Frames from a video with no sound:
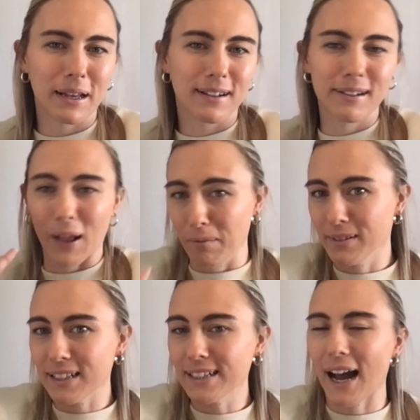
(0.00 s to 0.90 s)

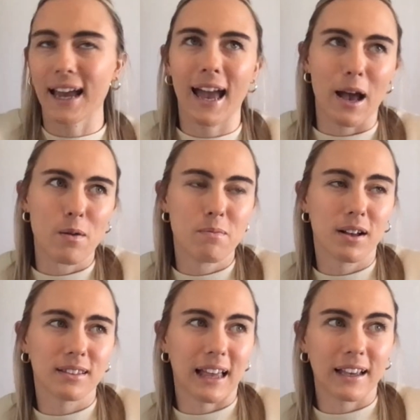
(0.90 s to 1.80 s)
clumsy. I am
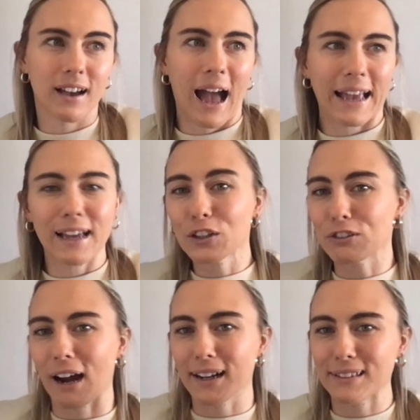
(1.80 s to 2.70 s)
like, I can
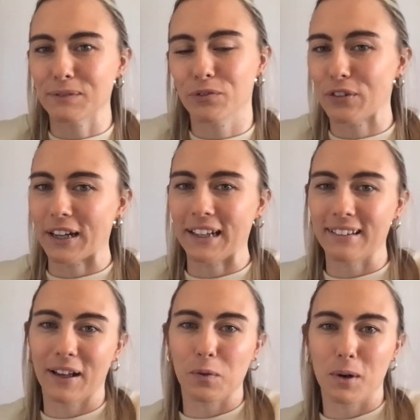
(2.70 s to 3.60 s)
crack some funny
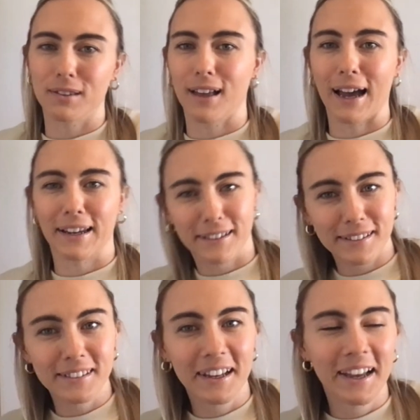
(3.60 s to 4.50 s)
like
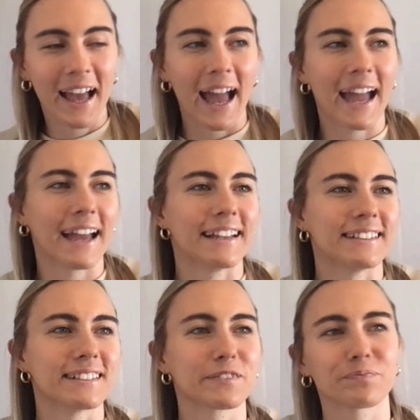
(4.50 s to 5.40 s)
one-liners,
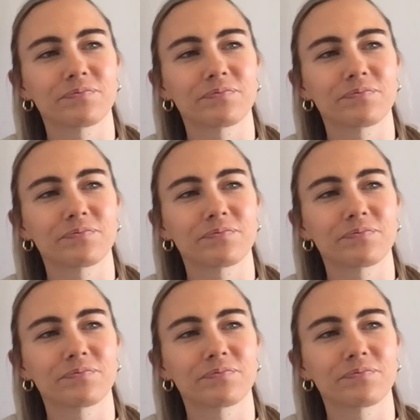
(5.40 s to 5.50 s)
and